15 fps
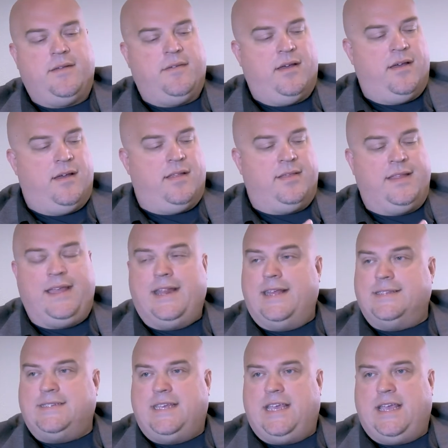uh,
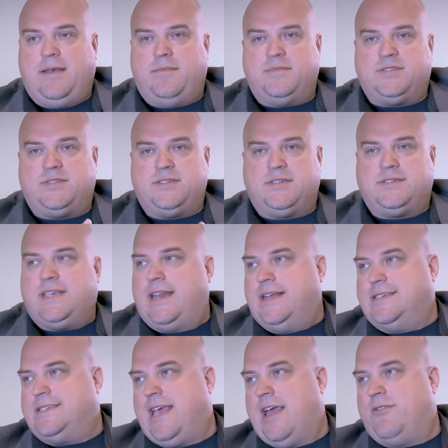leading teams,
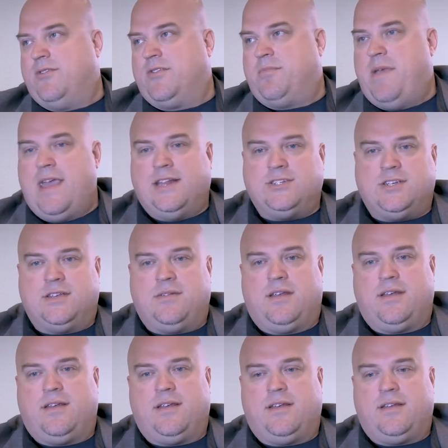setting schedules, managing,
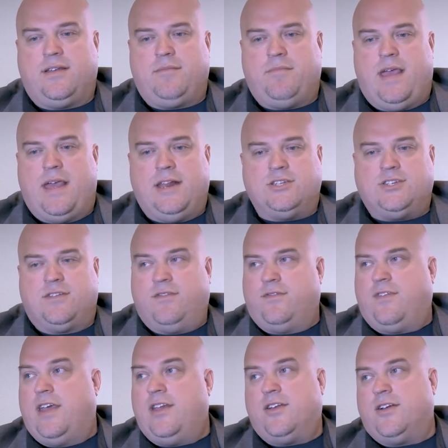uh, managing
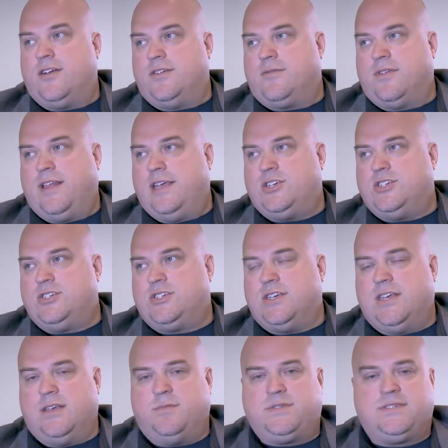vendor
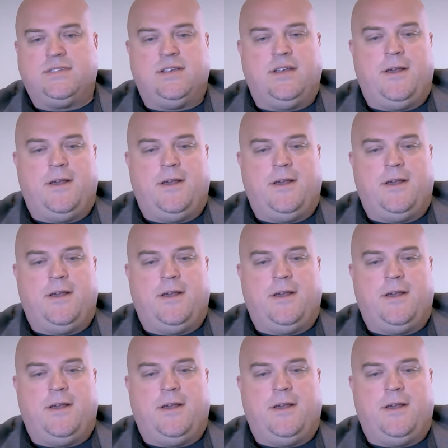relationships,